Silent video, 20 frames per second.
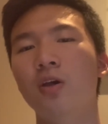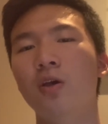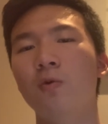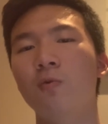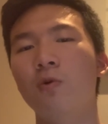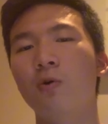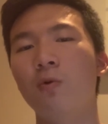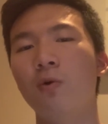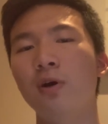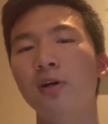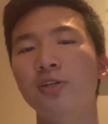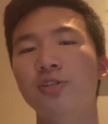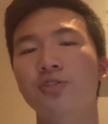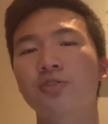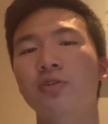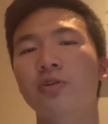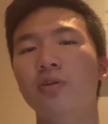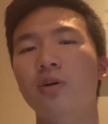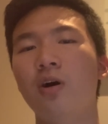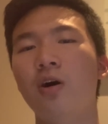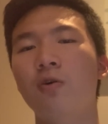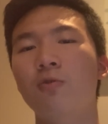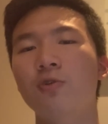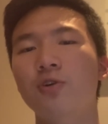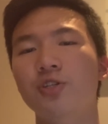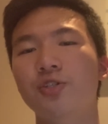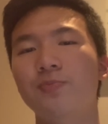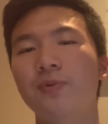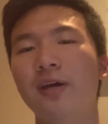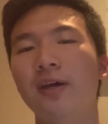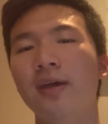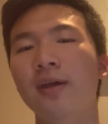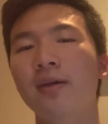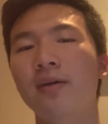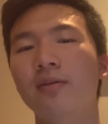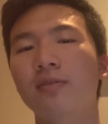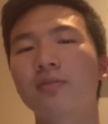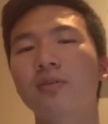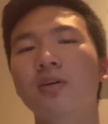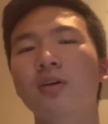What once took hours by
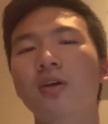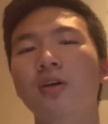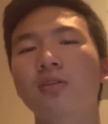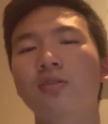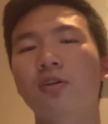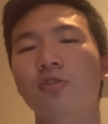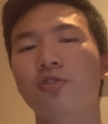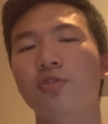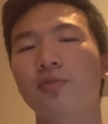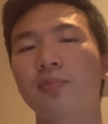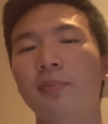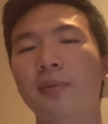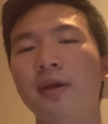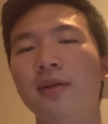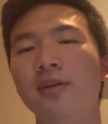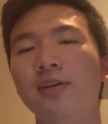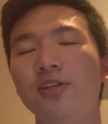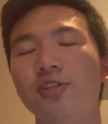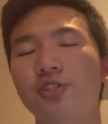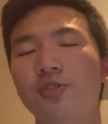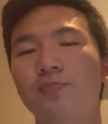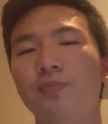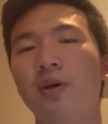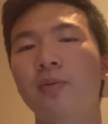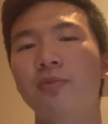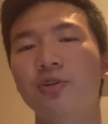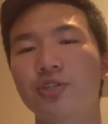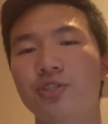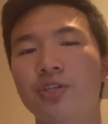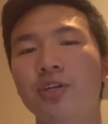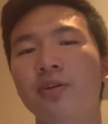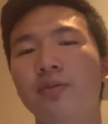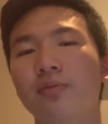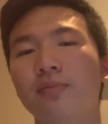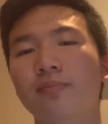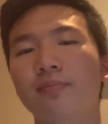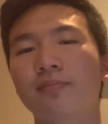hand now took minutes by machine.